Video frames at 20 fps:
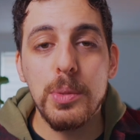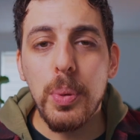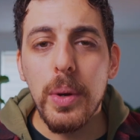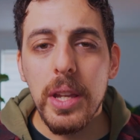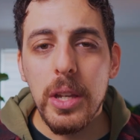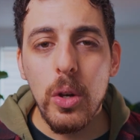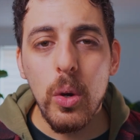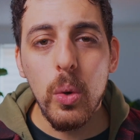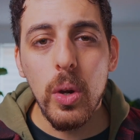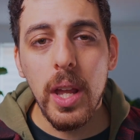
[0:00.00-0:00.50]

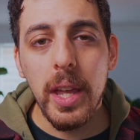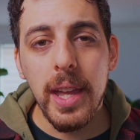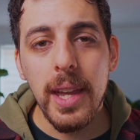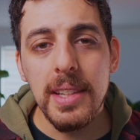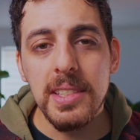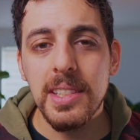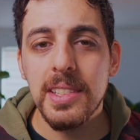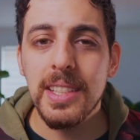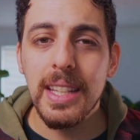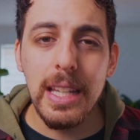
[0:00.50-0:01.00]
pretty cool, I
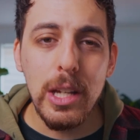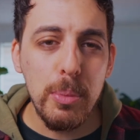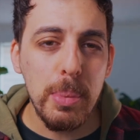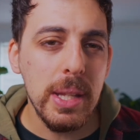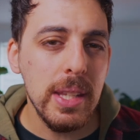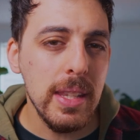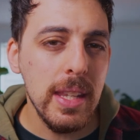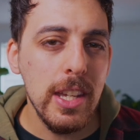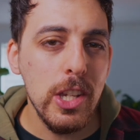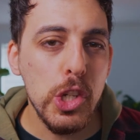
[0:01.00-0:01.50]
guess. It's a little
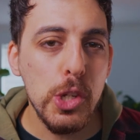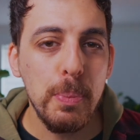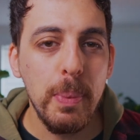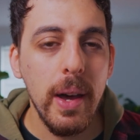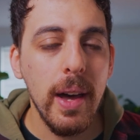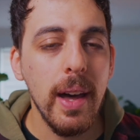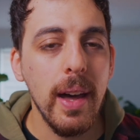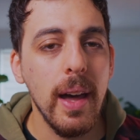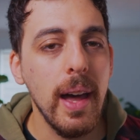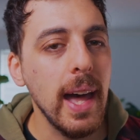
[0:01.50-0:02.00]
bit niche,
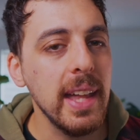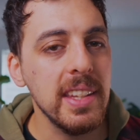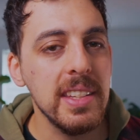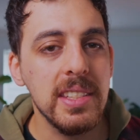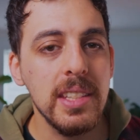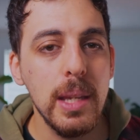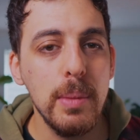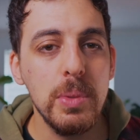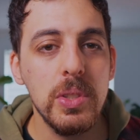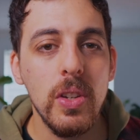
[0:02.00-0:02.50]
but at the
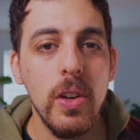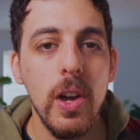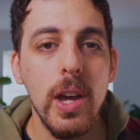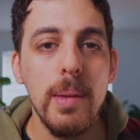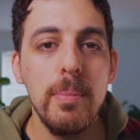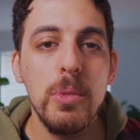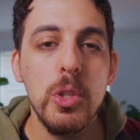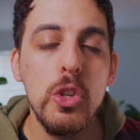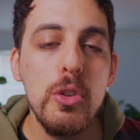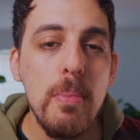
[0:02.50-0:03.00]
same
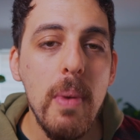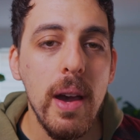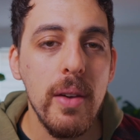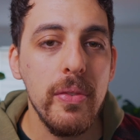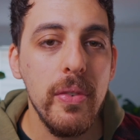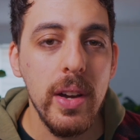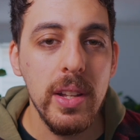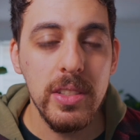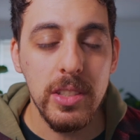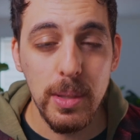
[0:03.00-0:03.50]
time, you might
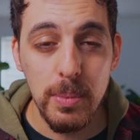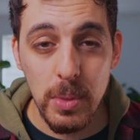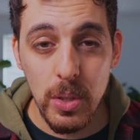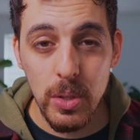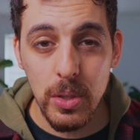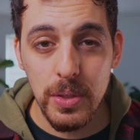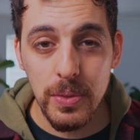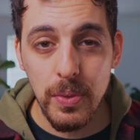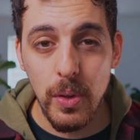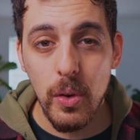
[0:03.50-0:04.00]
find some
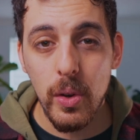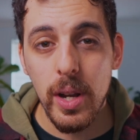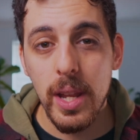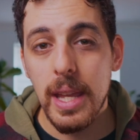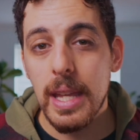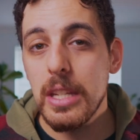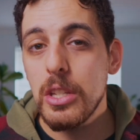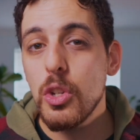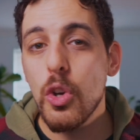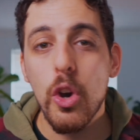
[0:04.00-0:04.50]
use for it
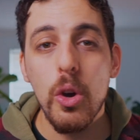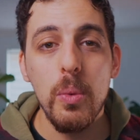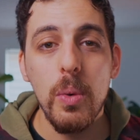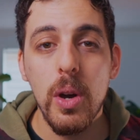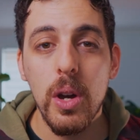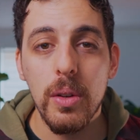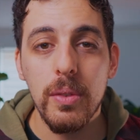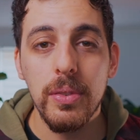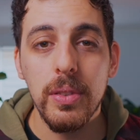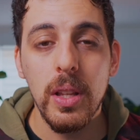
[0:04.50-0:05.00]
in your
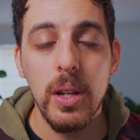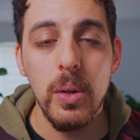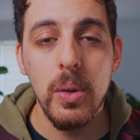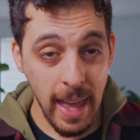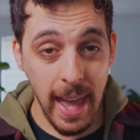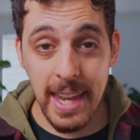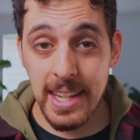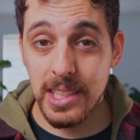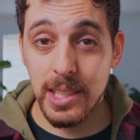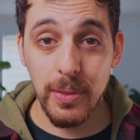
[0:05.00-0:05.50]
workflow.
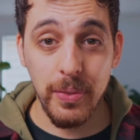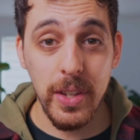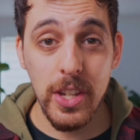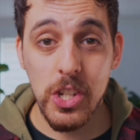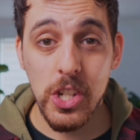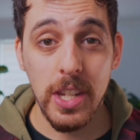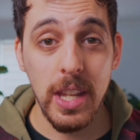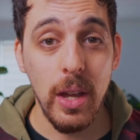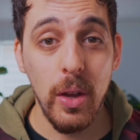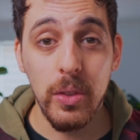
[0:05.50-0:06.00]
And it's a
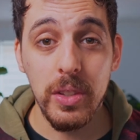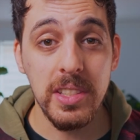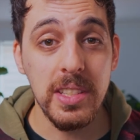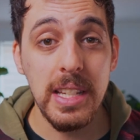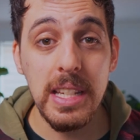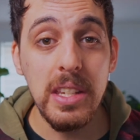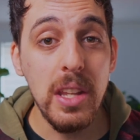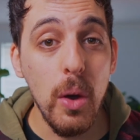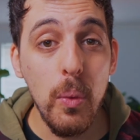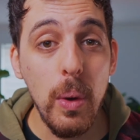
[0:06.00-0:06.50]
feature that
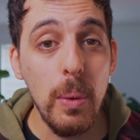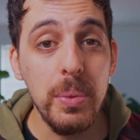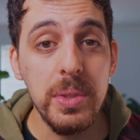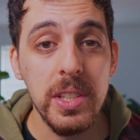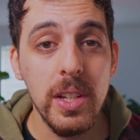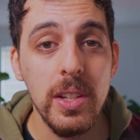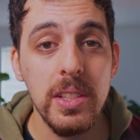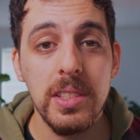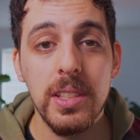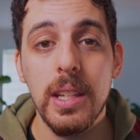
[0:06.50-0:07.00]
honestly no one was
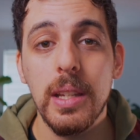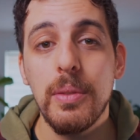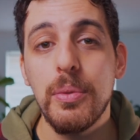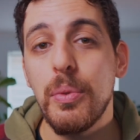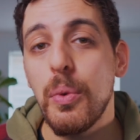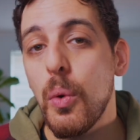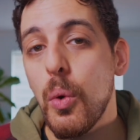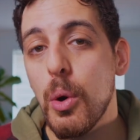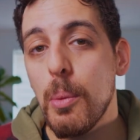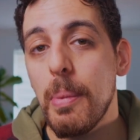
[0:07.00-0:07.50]
asking
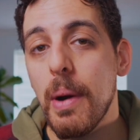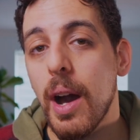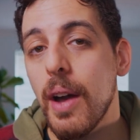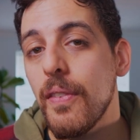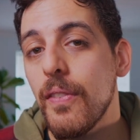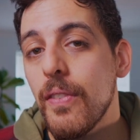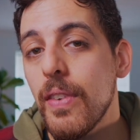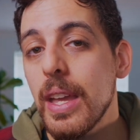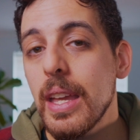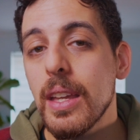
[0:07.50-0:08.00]
for, but I
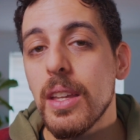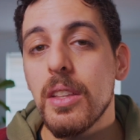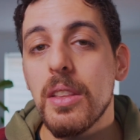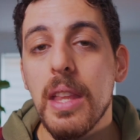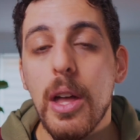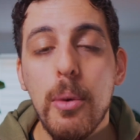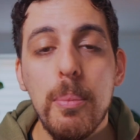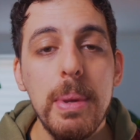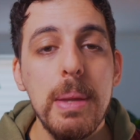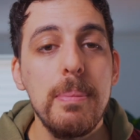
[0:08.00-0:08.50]
think
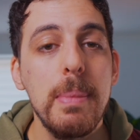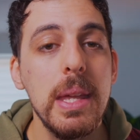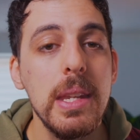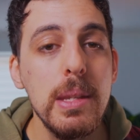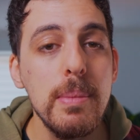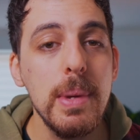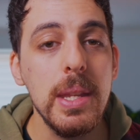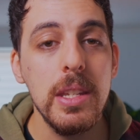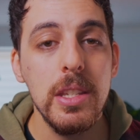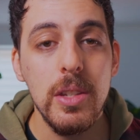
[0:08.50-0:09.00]
there'll be
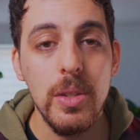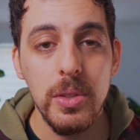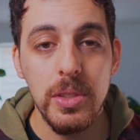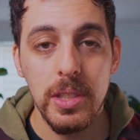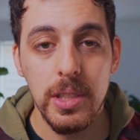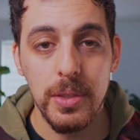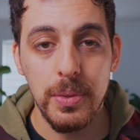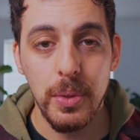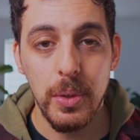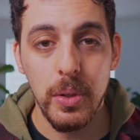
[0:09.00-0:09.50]
many, many
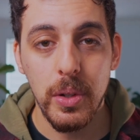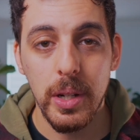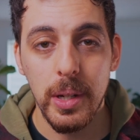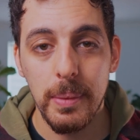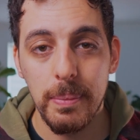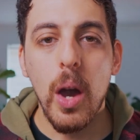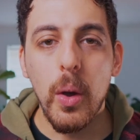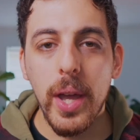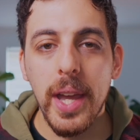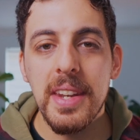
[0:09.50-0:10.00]
uses for it.
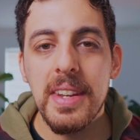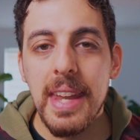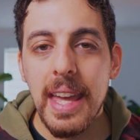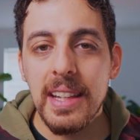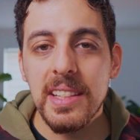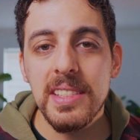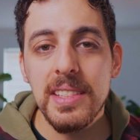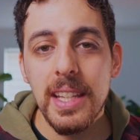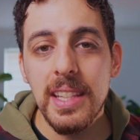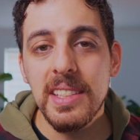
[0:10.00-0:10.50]
Okay,
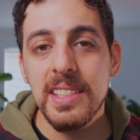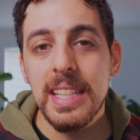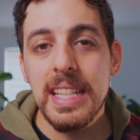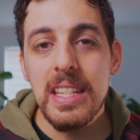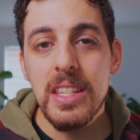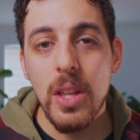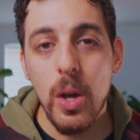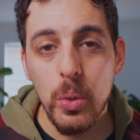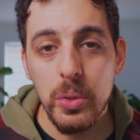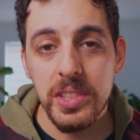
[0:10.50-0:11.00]
next is the
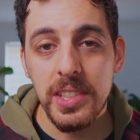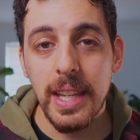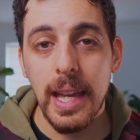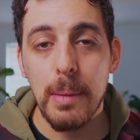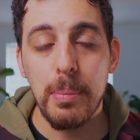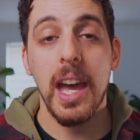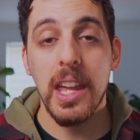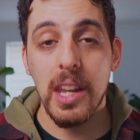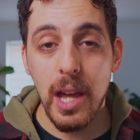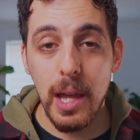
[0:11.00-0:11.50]
Notes
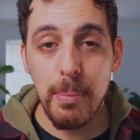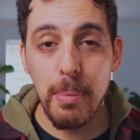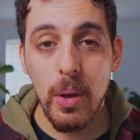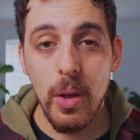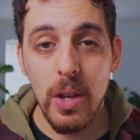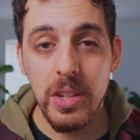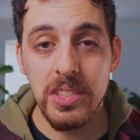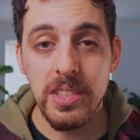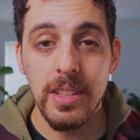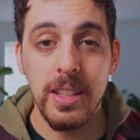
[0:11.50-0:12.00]
app. And I
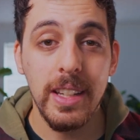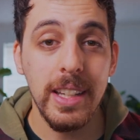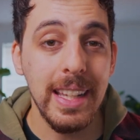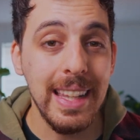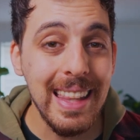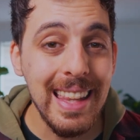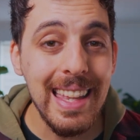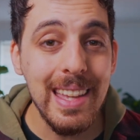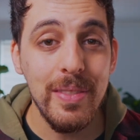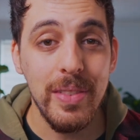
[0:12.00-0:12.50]
personally
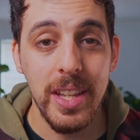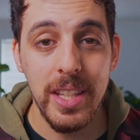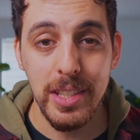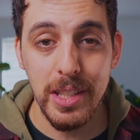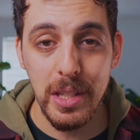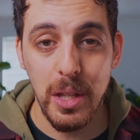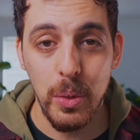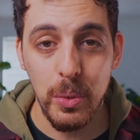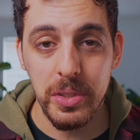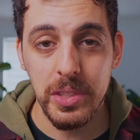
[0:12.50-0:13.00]
live in the
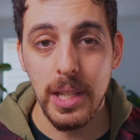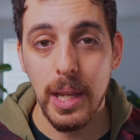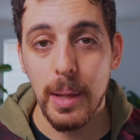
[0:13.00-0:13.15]
Notes